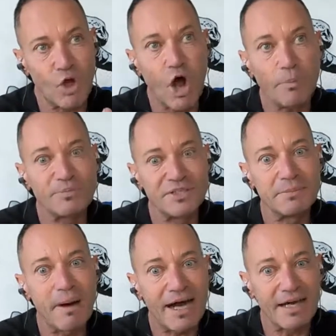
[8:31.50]

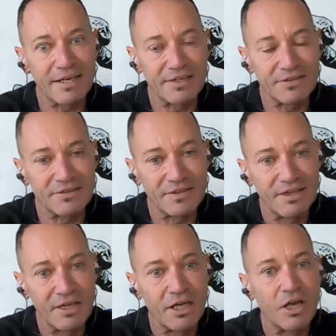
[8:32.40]
optimized
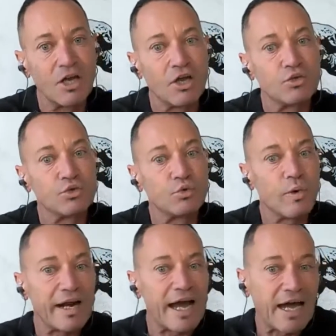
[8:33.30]
to
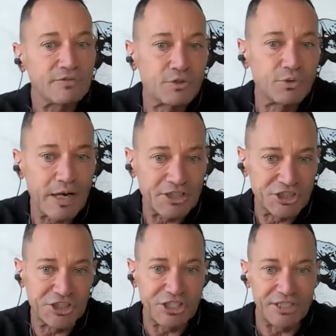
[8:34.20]
what I have to
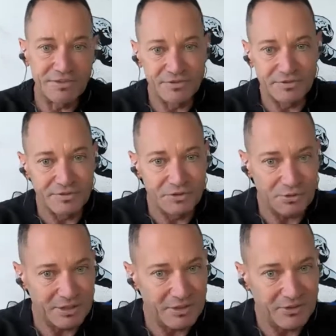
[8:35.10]
achieve
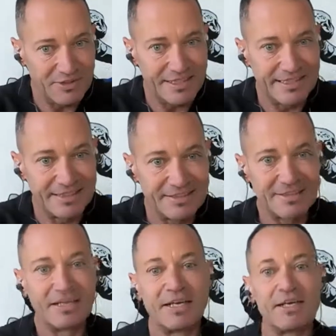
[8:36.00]
during the day.
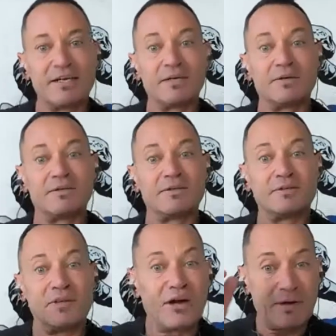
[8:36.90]

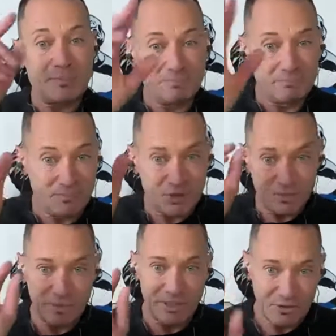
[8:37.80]
Now I'm
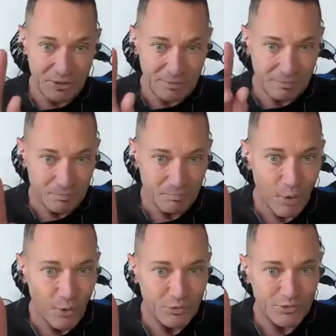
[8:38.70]
just putting a
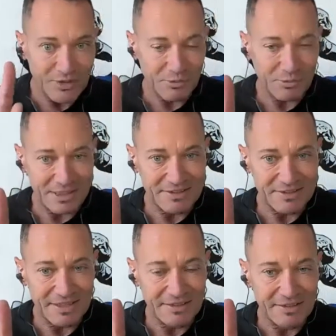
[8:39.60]
pause on what I
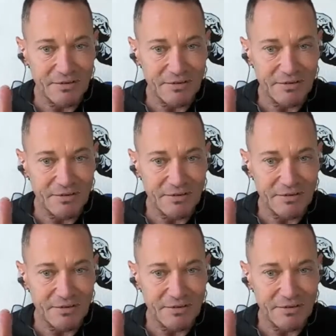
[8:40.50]
said.